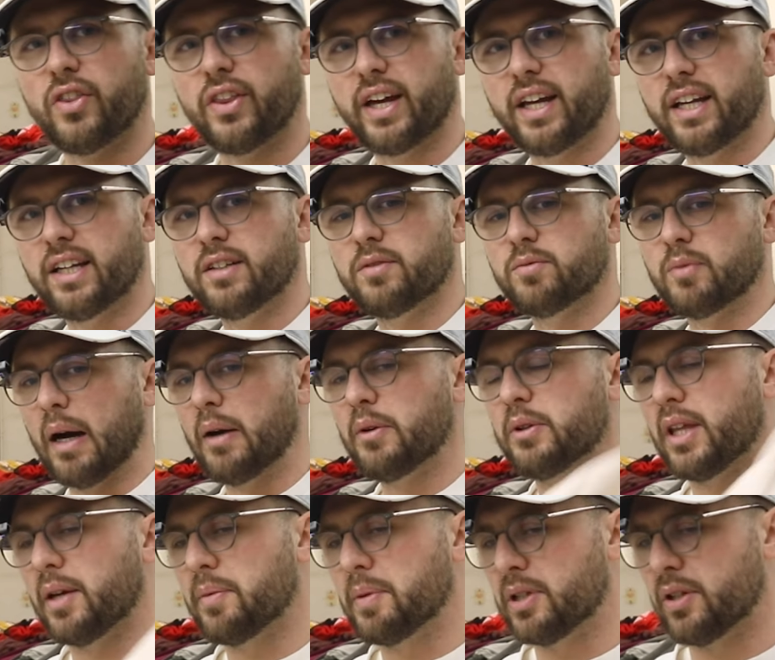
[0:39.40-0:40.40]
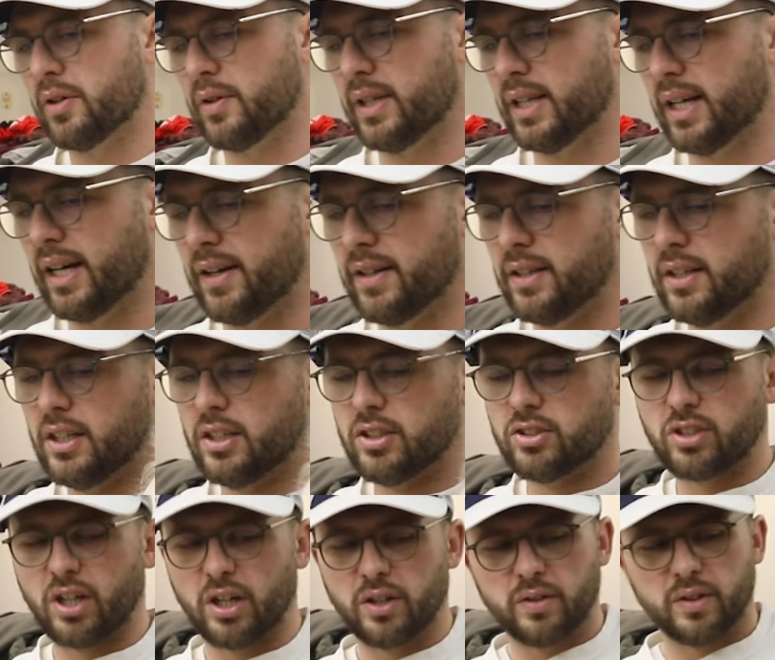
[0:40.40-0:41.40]
they be doing that?
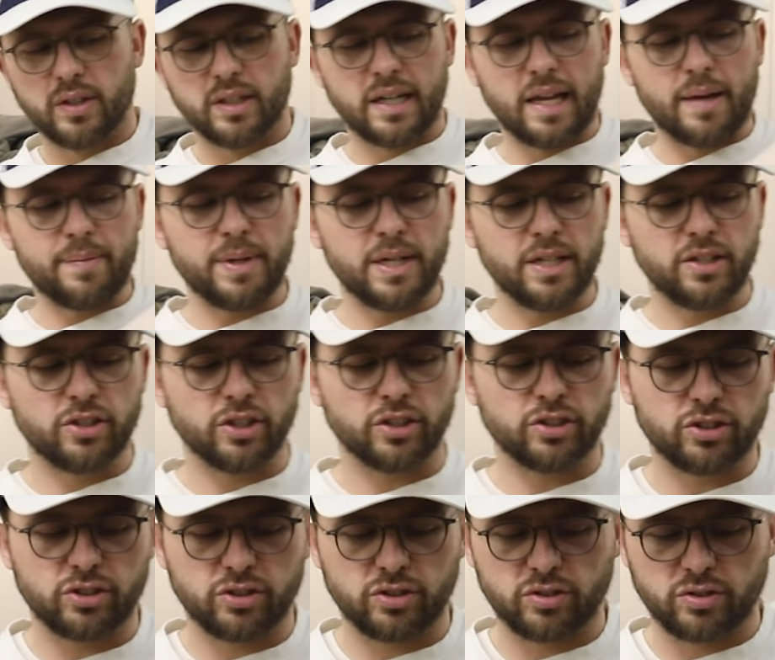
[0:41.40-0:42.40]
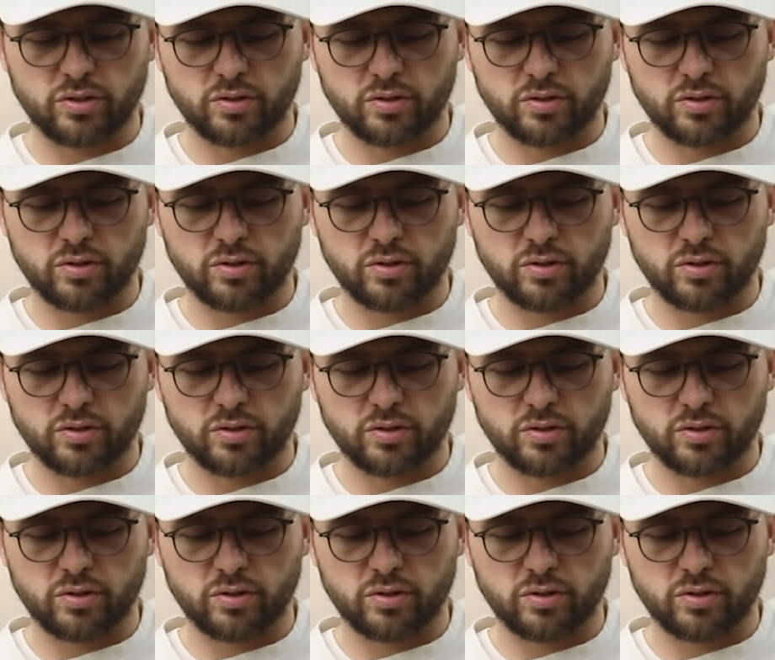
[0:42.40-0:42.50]
So let me just